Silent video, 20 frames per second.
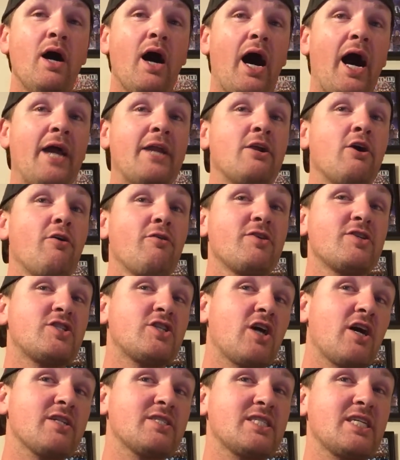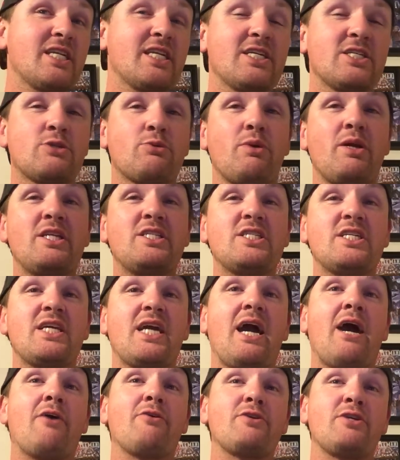I know that John Cena is
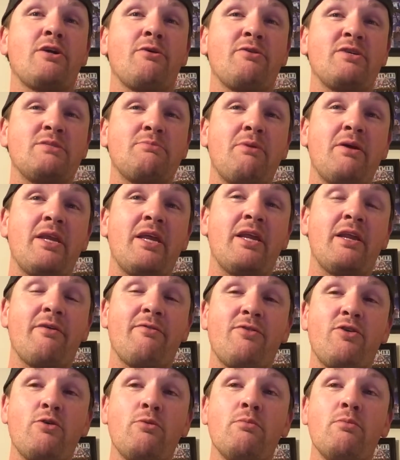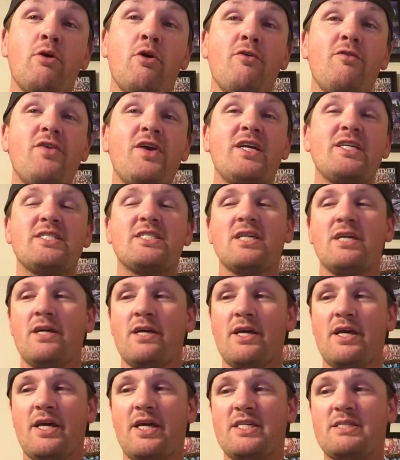reaching out. You know, he's been in a few movies.
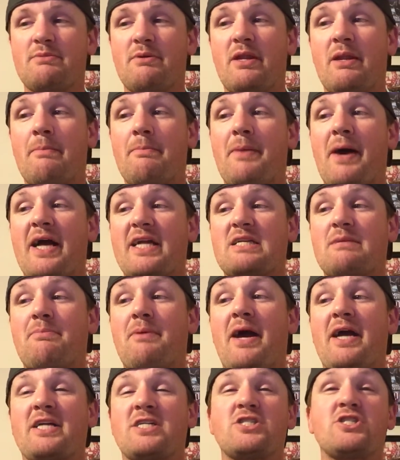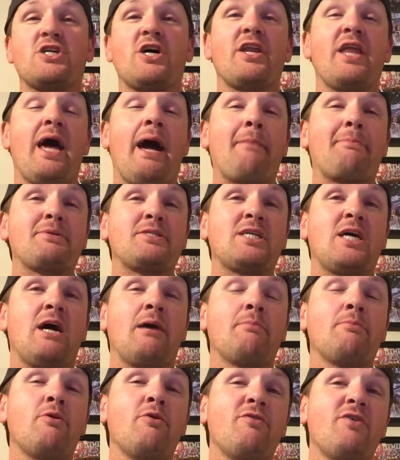He's been in back-to-back Judd
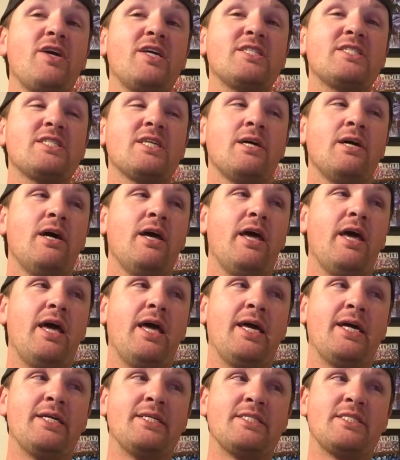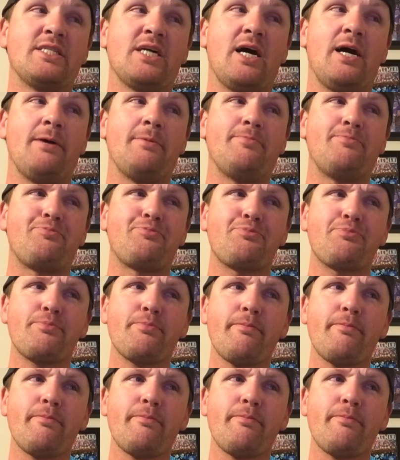Apatow movies. And um,